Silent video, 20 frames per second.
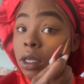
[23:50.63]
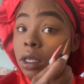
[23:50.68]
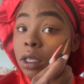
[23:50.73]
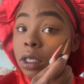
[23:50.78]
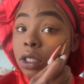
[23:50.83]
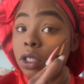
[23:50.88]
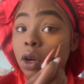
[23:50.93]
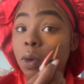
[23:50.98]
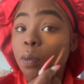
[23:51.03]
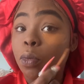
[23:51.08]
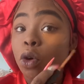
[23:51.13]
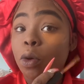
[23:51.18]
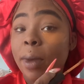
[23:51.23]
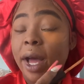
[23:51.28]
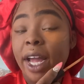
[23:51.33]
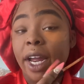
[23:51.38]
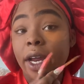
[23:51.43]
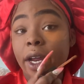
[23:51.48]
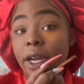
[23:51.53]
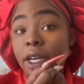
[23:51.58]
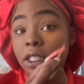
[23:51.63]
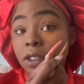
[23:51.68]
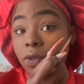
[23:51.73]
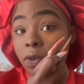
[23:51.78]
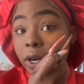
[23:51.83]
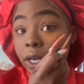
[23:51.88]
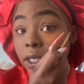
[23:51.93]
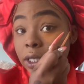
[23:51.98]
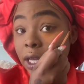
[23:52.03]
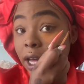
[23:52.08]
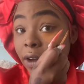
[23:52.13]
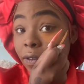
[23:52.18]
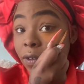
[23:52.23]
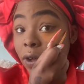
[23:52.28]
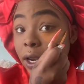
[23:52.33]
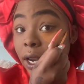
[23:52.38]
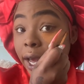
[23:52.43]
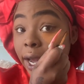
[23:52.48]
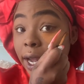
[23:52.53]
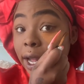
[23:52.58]
So boom, I hear his voice. I
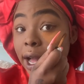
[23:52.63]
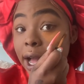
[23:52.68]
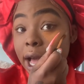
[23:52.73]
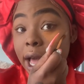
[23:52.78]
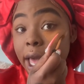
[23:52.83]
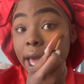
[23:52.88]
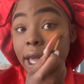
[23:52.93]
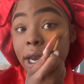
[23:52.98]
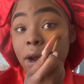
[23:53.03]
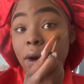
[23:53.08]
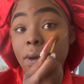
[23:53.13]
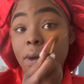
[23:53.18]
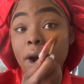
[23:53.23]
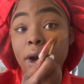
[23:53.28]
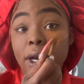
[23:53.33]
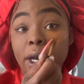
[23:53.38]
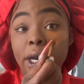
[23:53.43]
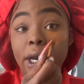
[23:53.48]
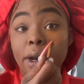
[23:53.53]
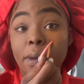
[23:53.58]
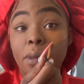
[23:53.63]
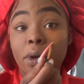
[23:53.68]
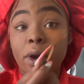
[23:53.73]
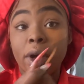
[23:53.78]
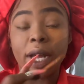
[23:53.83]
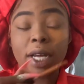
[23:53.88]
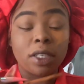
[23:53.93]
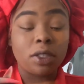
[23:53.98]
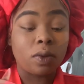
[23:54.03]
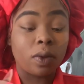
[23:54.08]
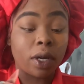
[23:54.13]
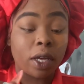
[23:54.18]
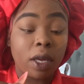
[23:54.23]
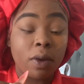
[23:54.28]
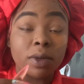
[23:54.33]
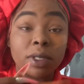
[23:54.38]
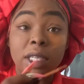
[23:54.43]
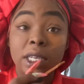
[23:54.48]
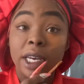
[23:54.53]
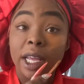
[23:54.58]
felt like God done walked in there, boy. I swear he
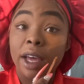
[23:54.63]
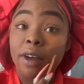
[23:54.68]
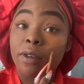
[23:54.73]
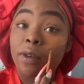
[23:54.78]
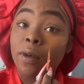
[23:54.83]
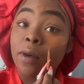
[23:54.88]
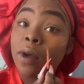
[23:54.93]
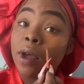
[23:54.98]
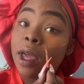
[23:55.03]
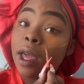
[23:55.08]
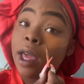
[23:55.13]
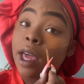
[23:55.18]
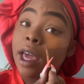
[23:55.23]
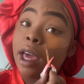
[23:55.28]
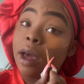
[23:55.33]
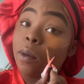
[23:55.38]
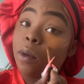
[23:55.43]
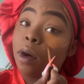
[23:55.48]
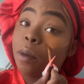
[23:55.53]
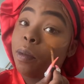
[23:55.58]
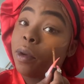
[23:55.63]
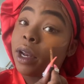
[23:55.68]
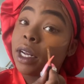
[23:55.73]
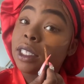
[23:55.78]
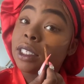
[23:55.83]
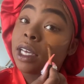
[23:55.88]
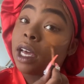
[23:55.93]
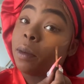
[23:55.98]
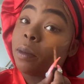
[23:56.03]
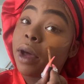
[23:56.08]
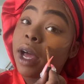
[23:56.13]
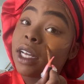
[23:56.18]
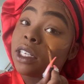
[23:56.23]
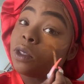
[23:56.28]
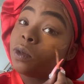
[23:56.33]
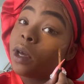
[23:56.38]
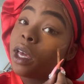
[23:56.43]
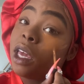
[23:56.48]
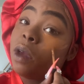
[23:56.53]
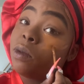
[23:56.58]
was the devil at one point in time, but I
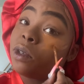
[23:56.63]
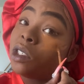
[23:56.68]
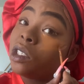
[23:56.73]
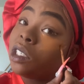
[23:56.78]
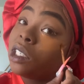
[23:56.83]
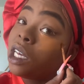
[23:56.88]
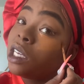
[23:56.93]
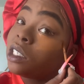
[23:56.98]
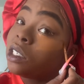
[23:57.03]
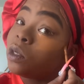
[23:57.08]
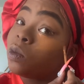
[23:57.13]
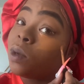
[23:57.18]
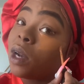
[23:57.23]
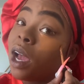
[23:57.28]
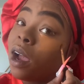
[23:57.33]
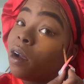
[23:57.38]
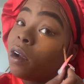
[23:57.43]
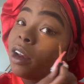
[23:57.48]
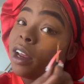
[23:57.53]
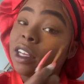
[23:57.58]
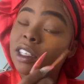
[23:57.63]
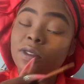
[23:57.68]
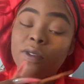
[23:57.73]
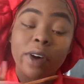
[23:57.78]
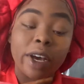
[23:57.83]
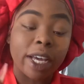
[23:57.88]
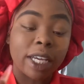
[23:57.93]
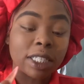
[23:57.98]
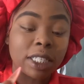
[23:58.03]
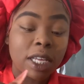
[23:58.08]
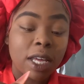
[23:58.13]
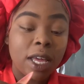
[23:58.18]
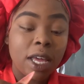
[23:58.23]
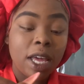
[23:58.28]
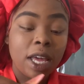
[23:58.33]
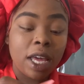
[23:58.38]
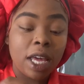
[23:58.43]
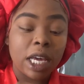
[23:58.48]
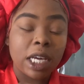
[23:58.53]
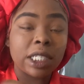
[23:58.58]
swear he was Jesus when I heard his voice.
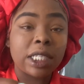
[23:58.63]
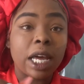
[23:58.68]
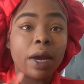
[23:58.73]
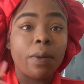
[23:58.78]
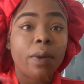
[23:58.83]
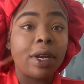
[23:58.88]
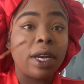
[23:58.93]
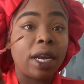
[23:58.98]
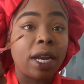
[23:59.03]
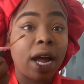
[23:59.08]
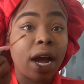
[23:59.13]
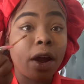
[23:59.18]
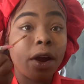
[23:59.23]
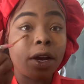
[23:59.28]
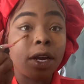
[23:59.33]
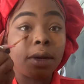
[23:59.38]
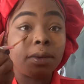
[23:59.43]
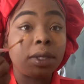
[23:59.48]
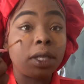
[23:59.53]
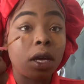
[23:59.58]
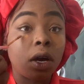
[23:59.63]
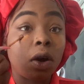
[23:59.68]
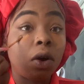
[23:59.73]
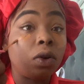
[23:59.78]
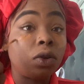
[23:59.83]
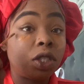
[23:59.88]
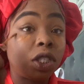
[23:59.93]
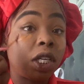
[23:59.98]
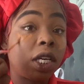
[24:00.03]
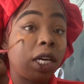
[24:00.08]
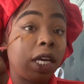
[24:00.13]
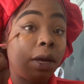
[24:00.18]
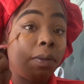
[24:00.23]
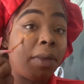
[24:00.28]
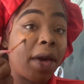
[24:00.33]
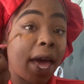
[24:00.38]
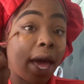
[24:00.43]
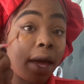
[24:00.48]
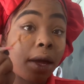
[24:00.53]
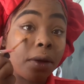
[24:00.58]
He was like, then I heard them saying, oh shit, he
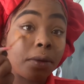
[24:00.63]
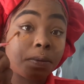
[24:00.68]
back.